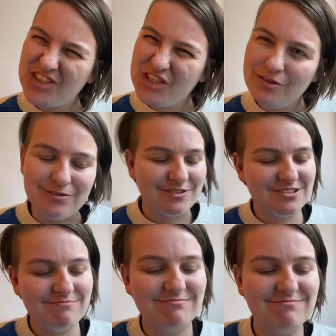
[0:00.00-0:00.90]
choose.
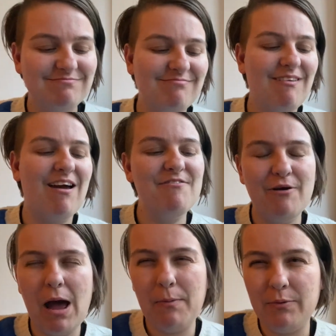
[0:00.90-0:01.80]
I feel
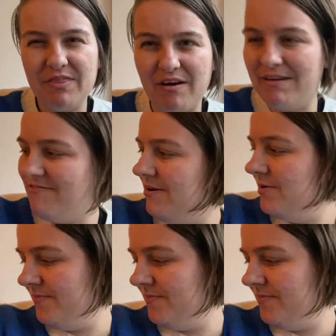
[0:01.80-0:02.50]
happy with either.